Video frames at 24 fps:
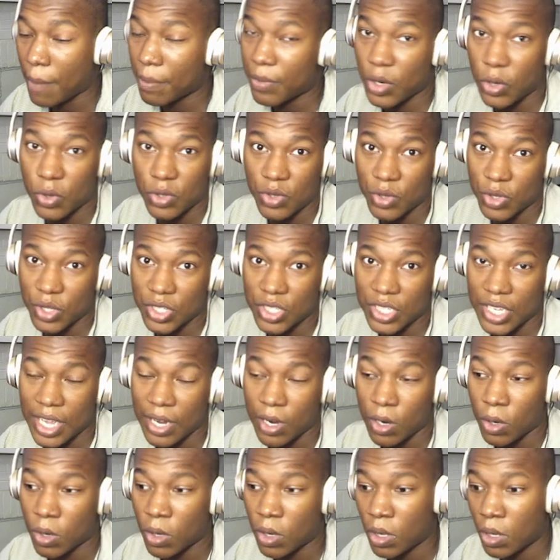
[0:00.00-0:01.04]
I'm new to his
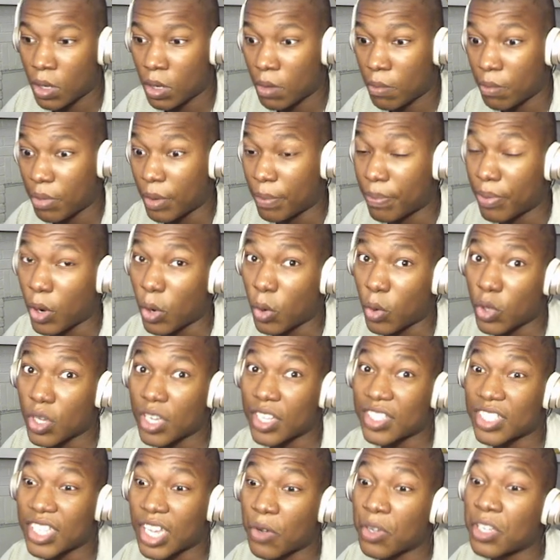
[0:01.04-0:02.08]
channel, but bro,
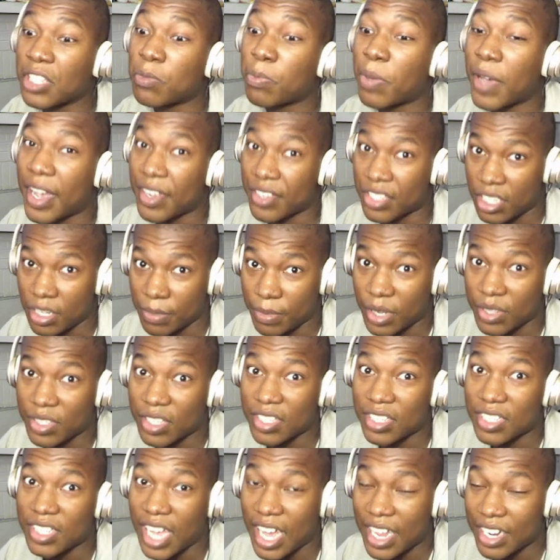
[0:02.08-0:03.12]
you can tell he's passionate
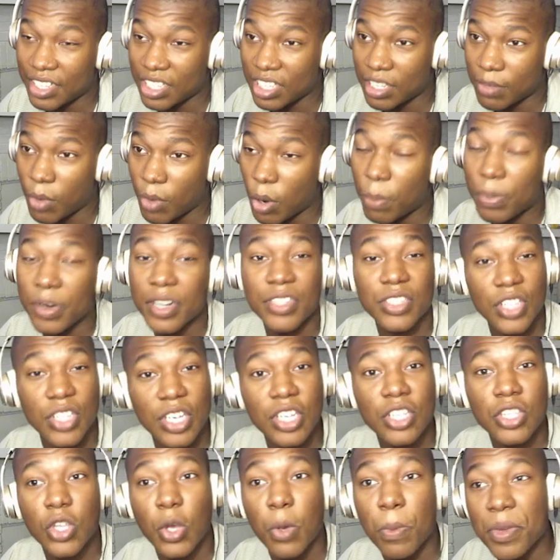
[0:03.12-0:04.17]
about this Dynasty mode. But it's
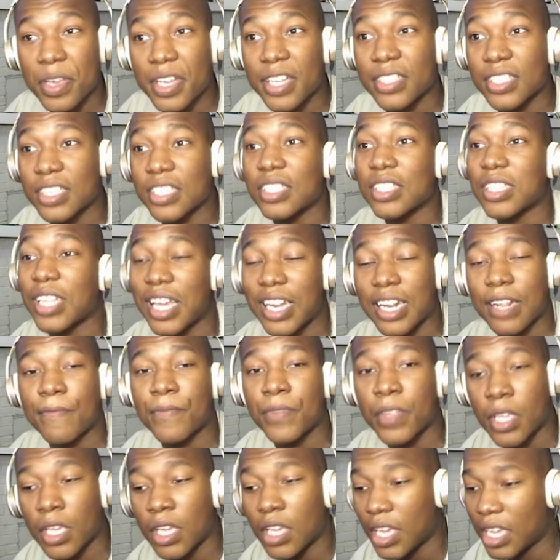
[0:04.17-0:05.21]
good though because he's
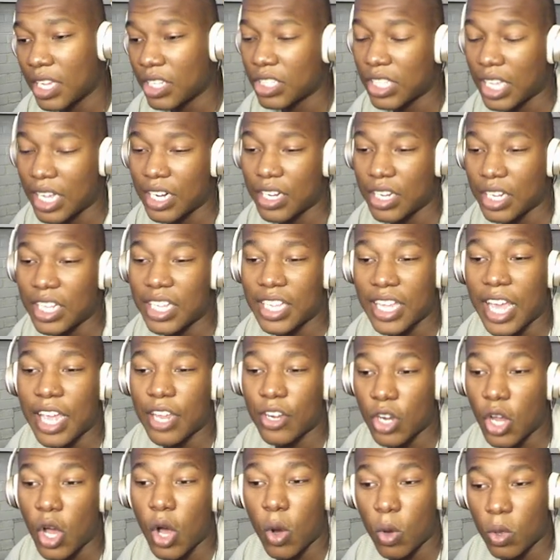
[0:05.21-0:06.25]
letting he's letting E
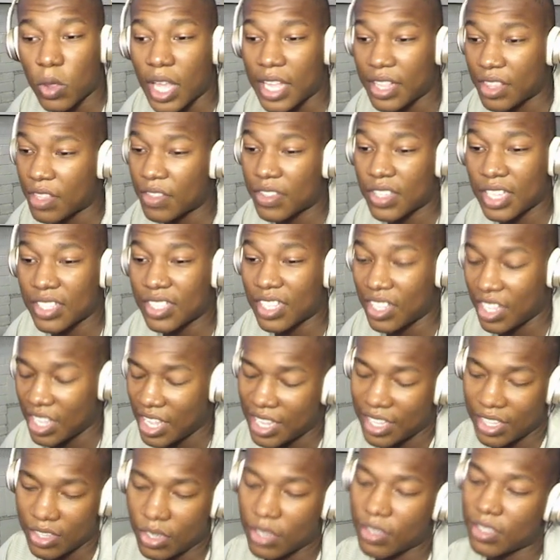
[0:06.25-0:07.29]
A know like the things that
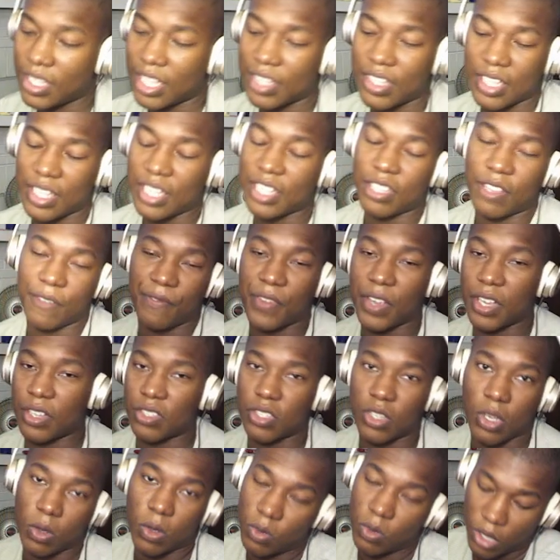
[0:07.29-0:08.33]
they need to that they need to
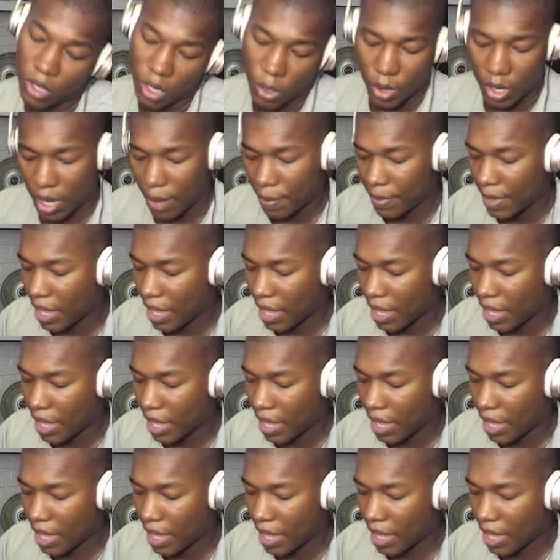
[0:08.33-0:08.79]
fix. So you know what?